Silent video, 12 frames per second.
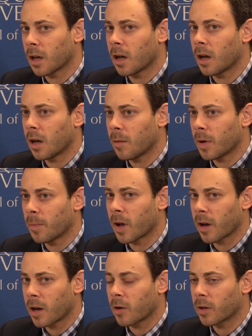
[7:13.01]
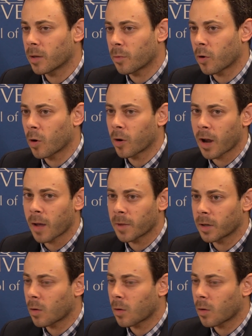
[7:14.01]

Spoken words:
upon entering the program.